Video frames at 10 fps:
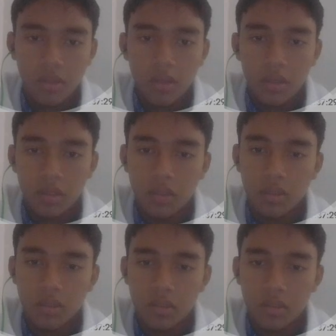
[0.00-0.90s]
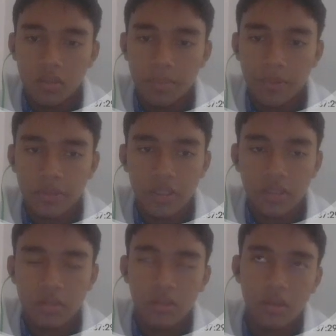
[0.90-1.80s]
the project
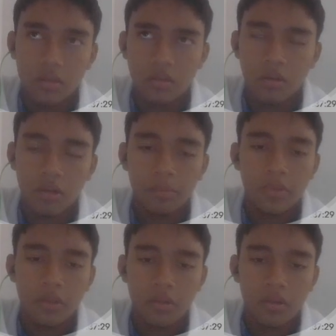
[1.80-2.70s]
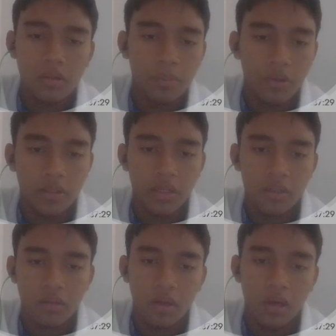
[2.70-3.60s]
the project
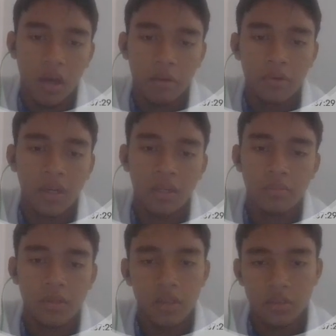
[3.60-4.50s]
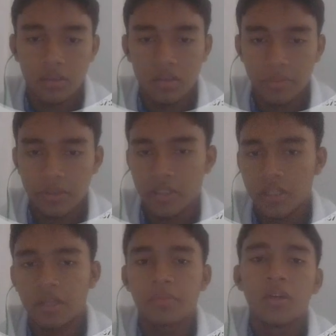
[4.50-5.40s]
our name dot the project
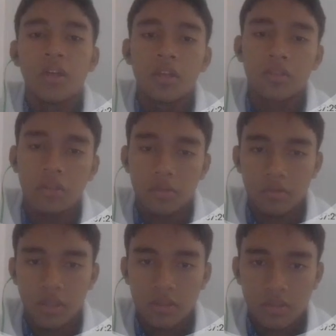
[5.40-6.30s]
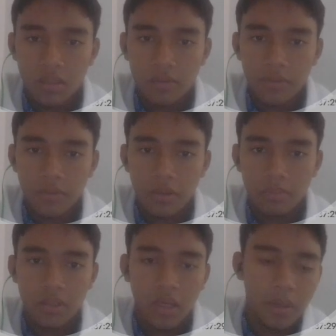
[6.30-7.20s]
name. So let's start from
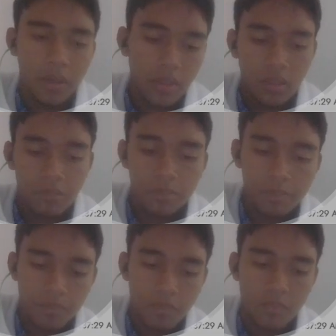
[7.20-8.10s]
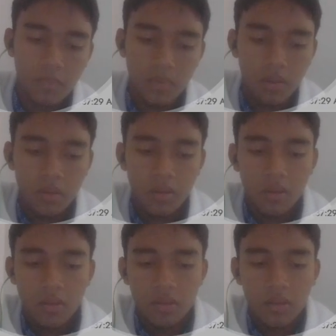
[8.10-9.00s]
the app name,
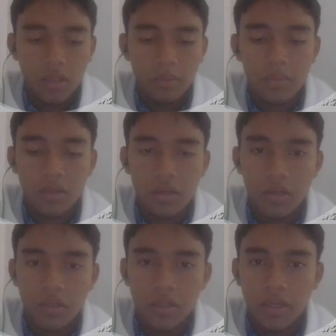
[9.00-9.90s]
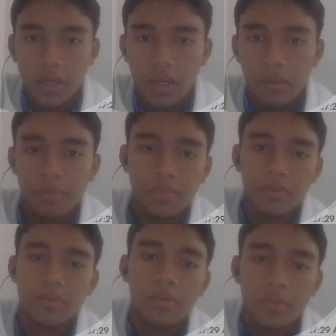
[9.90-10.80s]
NameCard App.
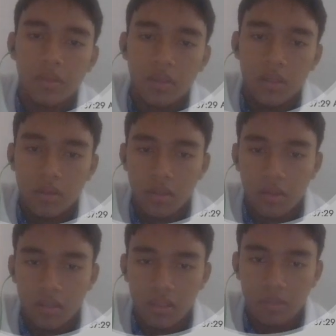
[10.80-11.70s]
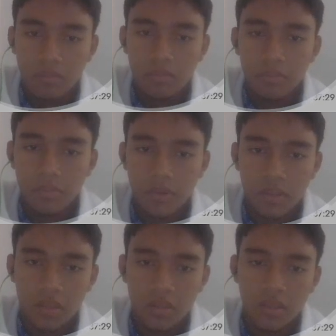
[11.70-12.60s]
The theme,
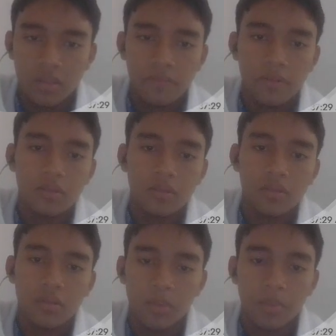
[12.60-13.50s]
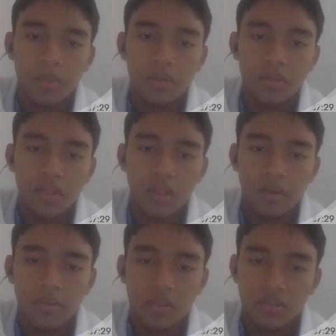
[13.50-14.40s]
default, minimum SDK
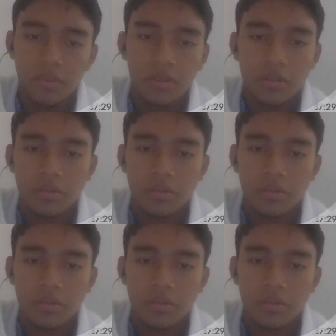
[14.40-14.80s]
level, it's up to you